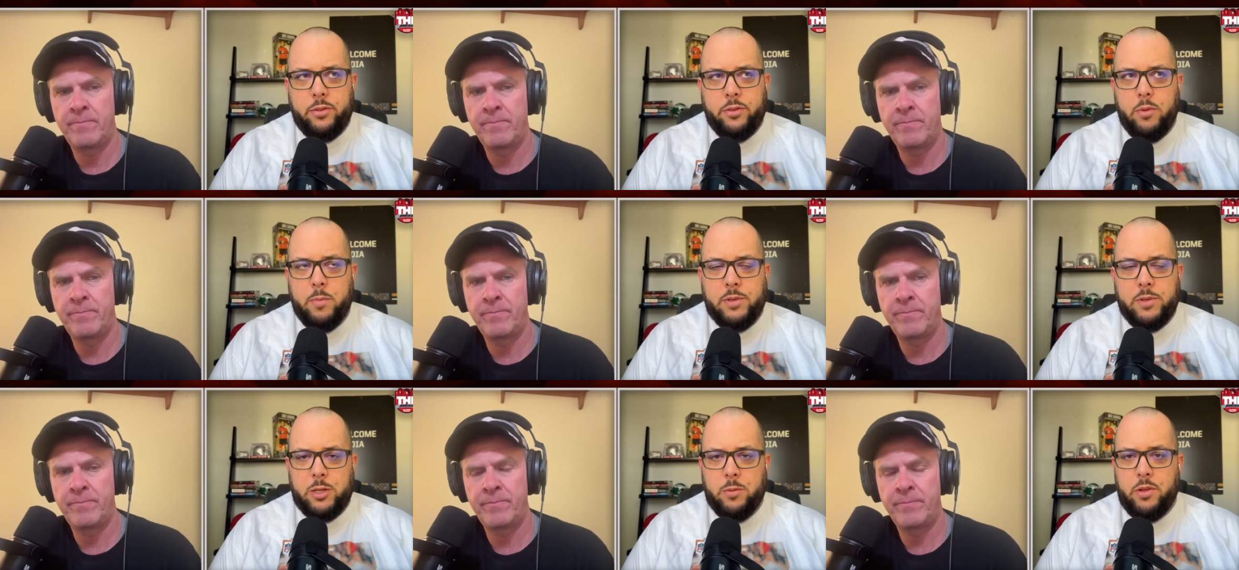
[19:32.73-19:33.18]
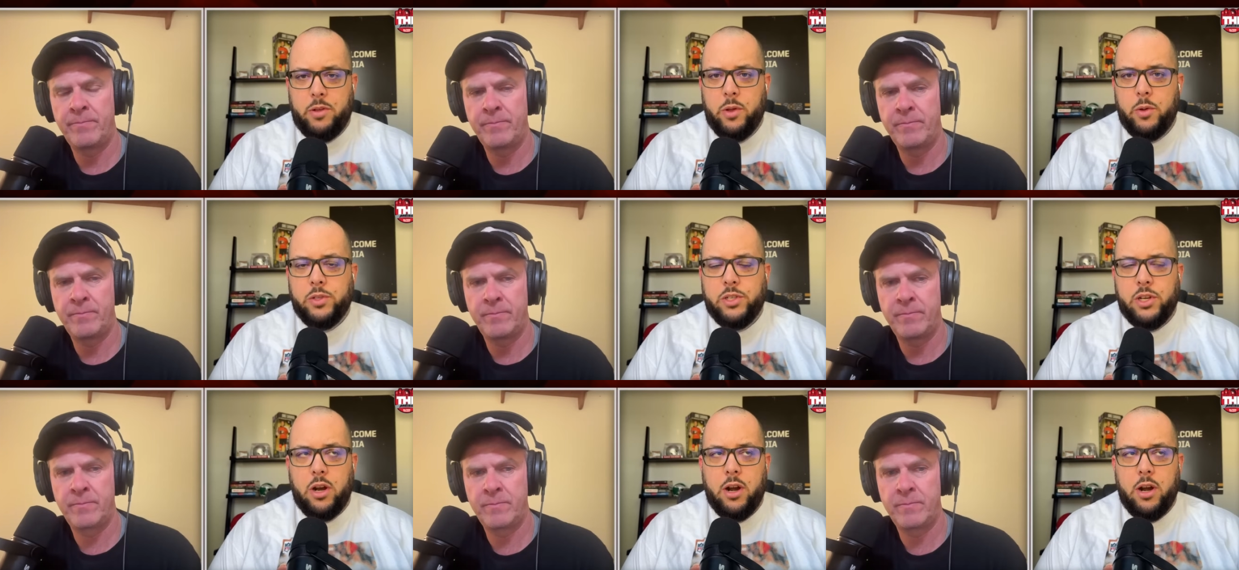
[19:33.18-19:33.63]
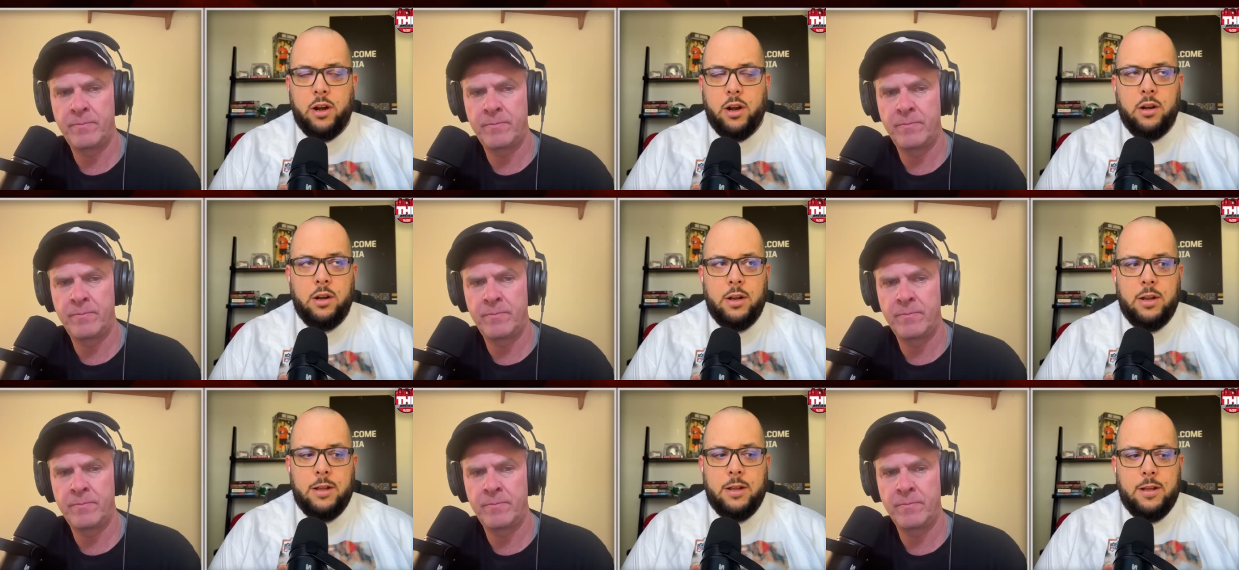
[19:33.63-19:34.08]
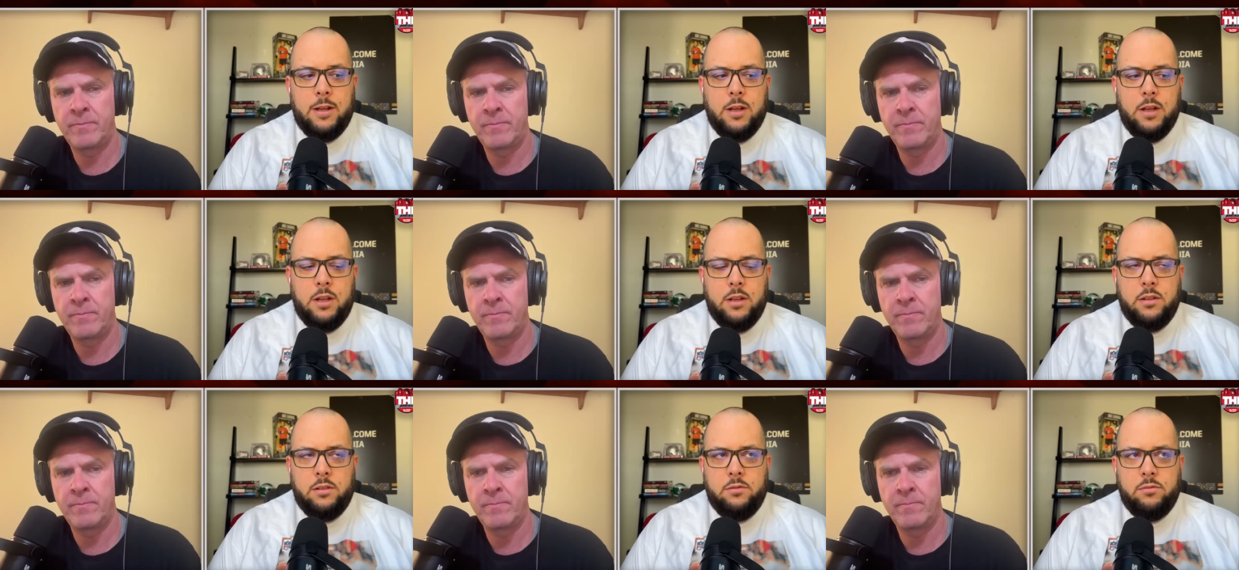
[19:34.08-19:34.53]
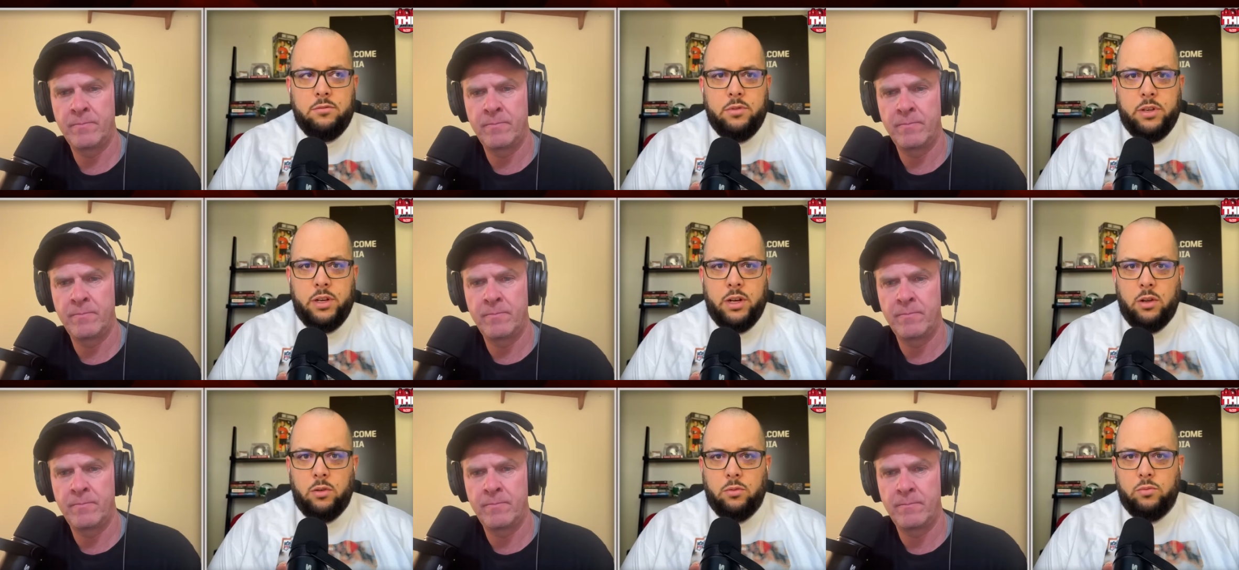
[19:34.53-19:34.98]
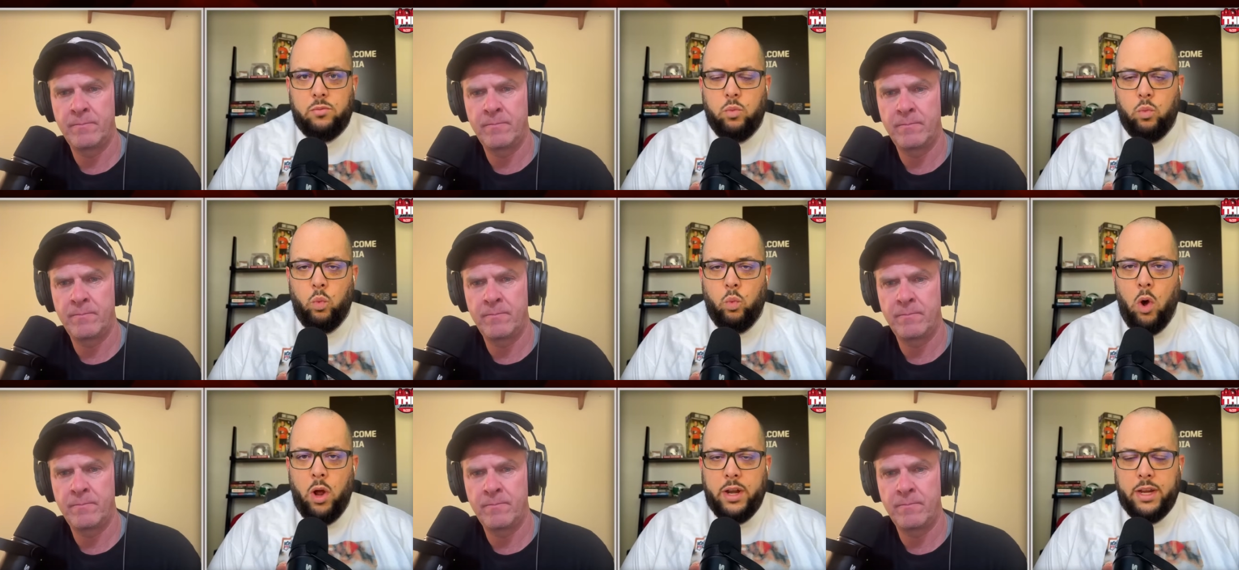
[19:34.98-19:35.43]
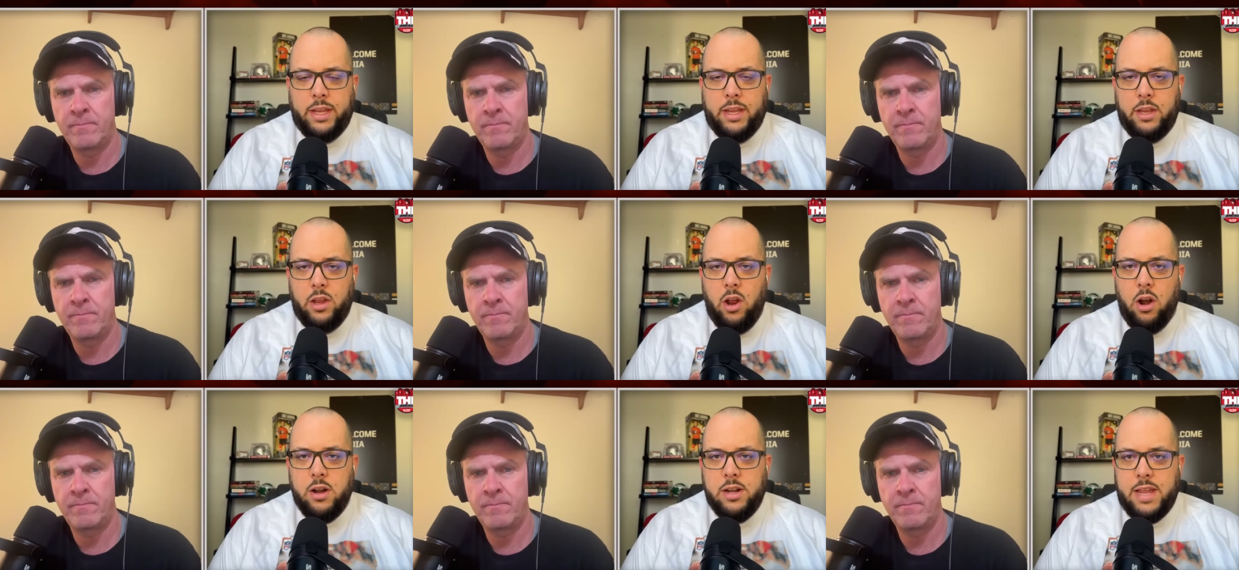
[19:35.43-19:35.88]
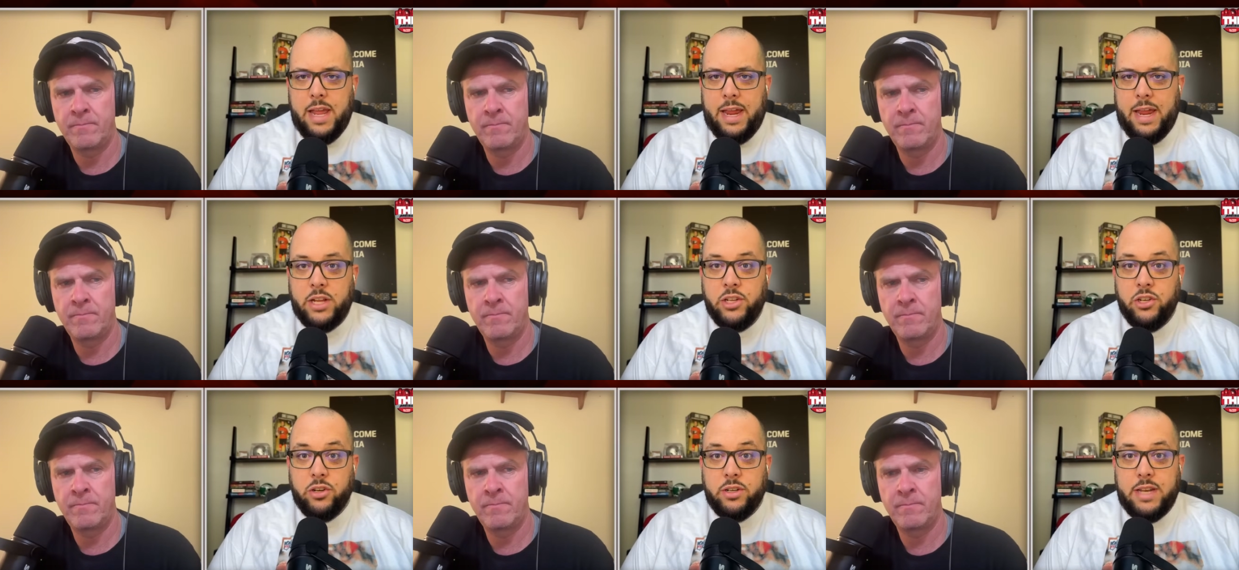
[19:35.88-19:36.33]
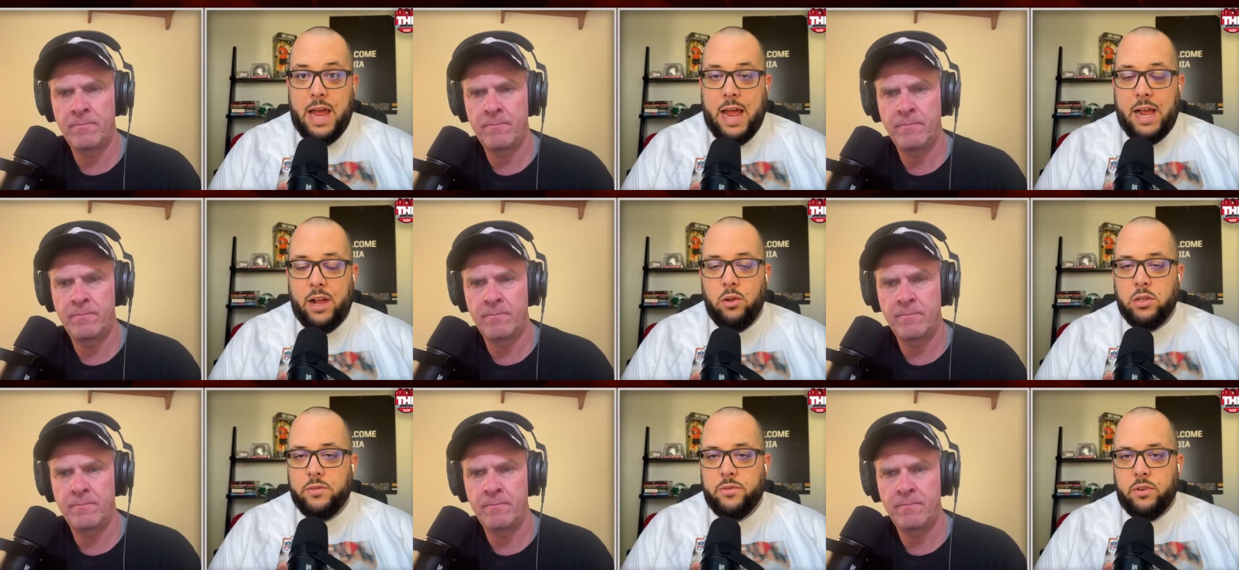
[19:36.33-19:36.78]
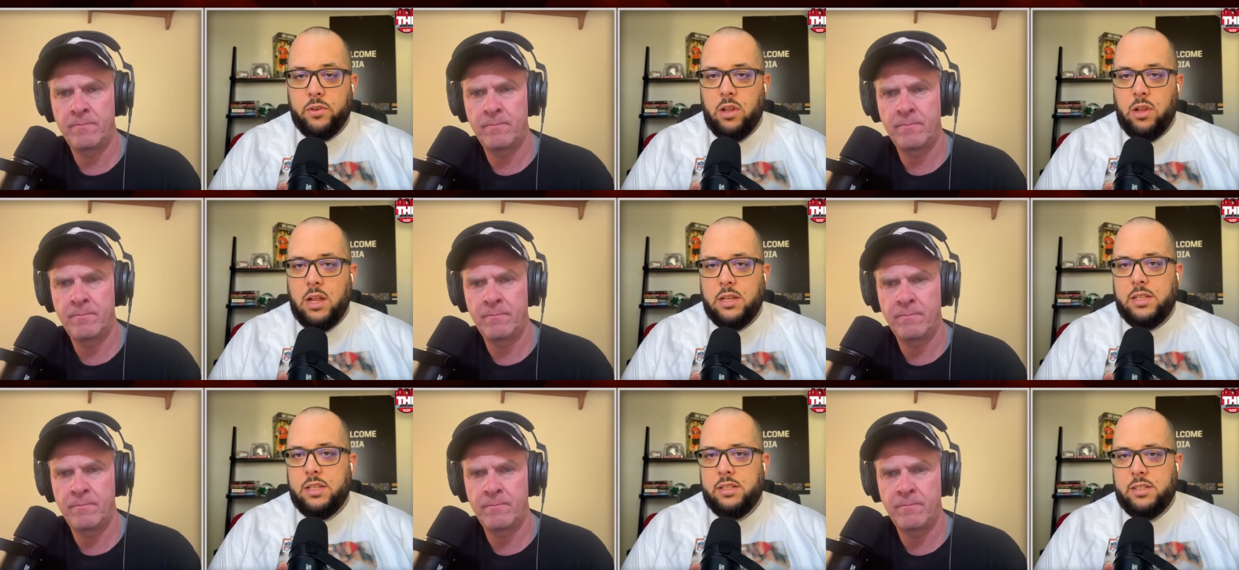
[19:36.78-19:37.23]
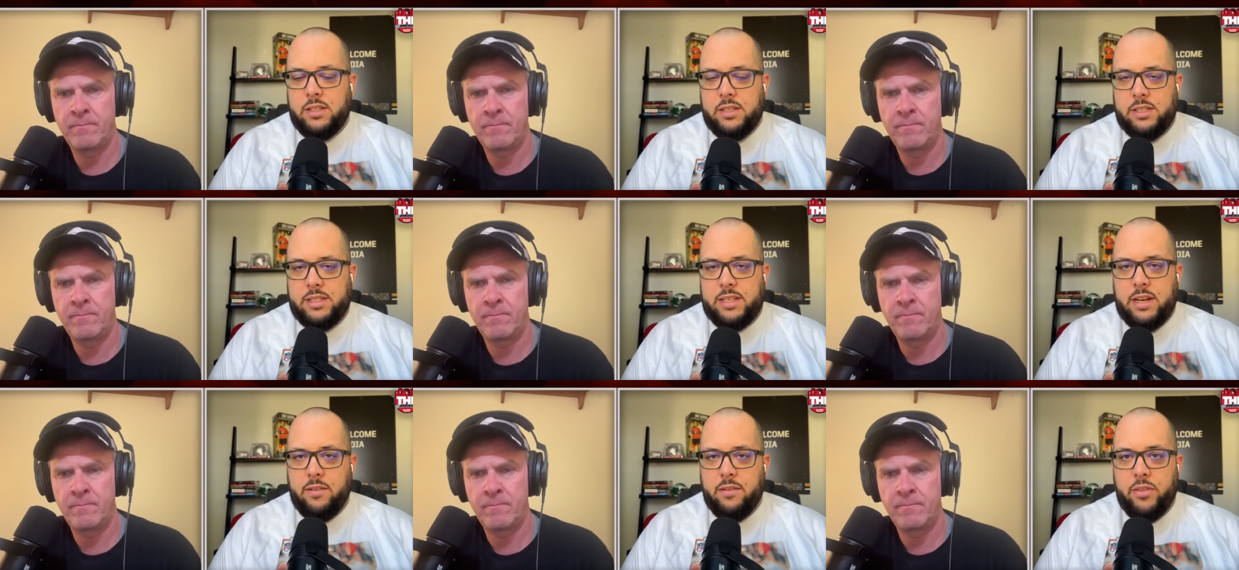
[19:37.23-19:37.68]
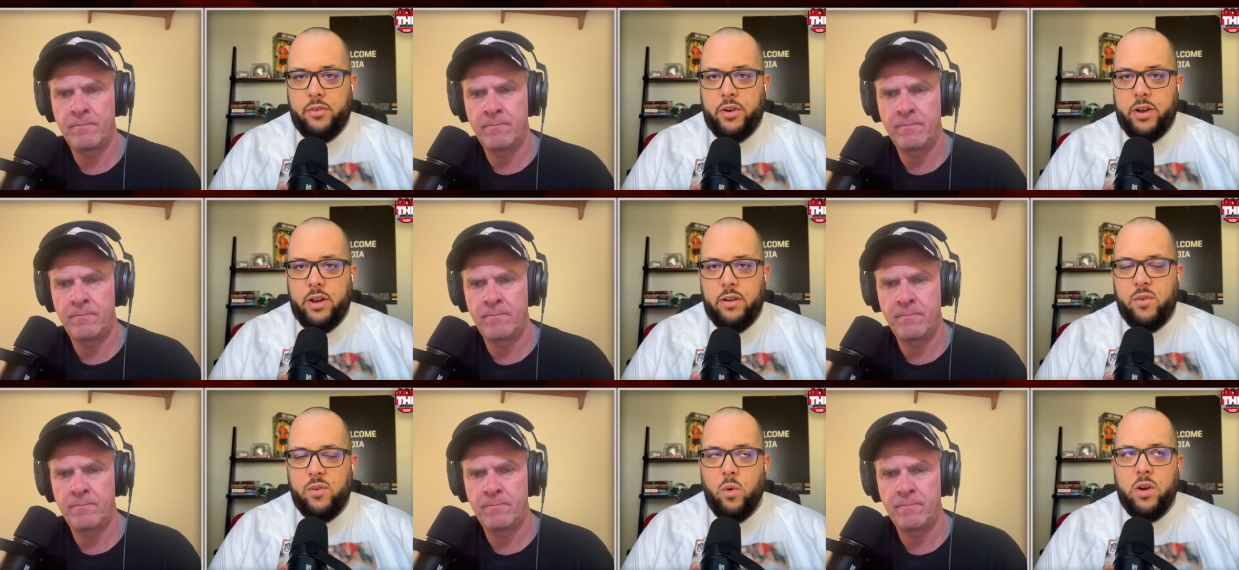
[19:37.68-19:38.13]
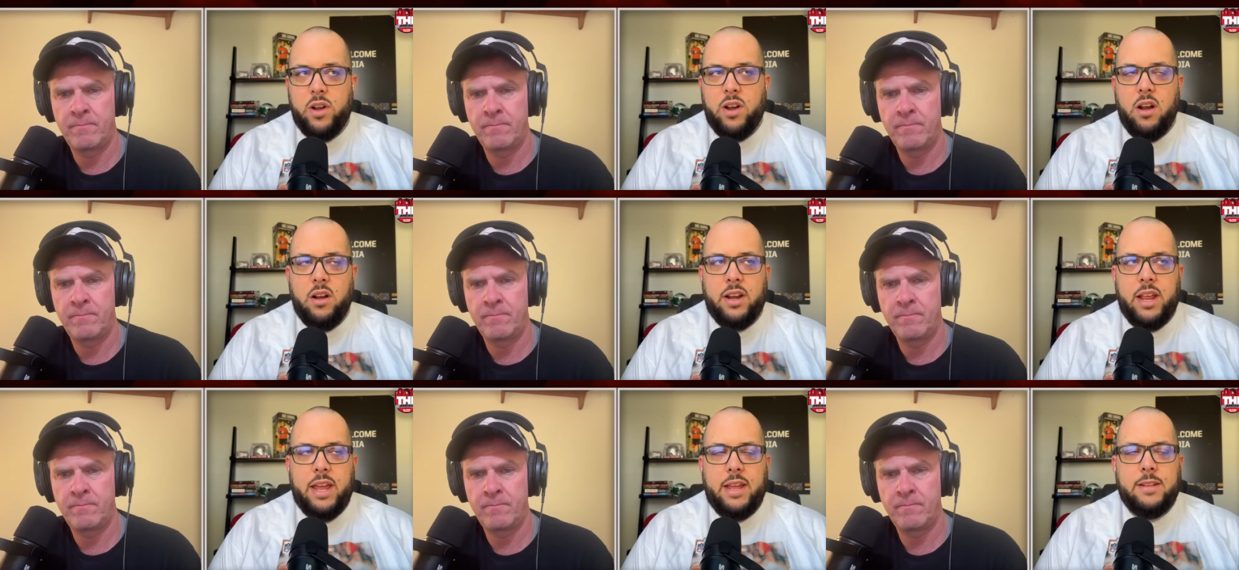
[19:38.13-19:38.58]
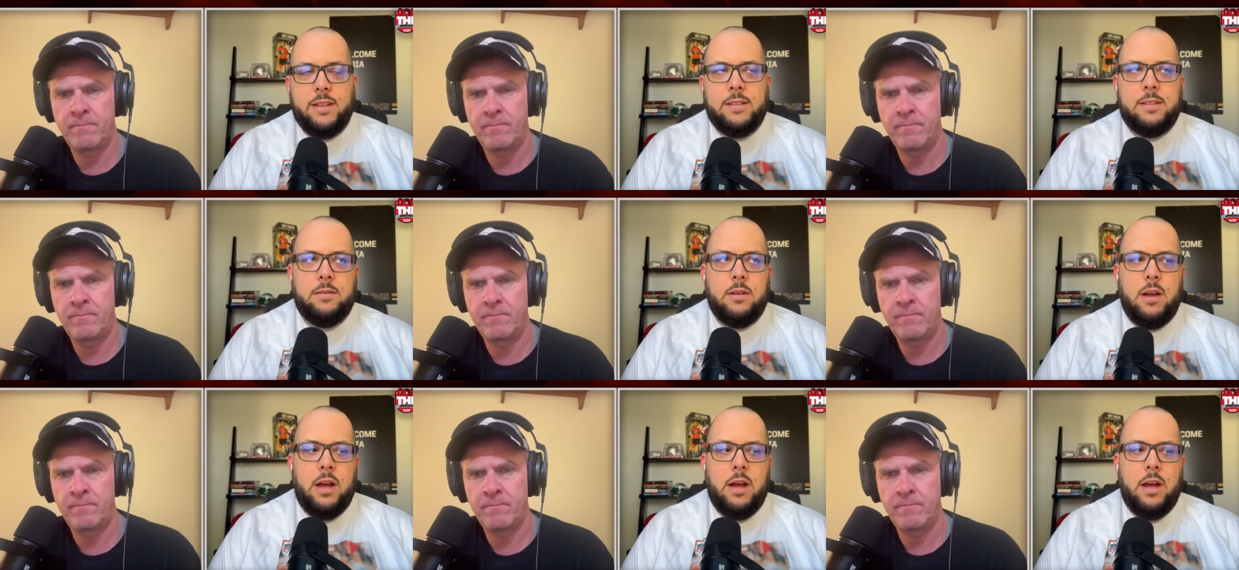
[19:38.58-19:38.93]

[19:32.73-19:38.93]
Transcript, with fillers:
Speaker 1: maybe some of those are, you know, one yard gains or tackles for losses instead of three or four yard gains.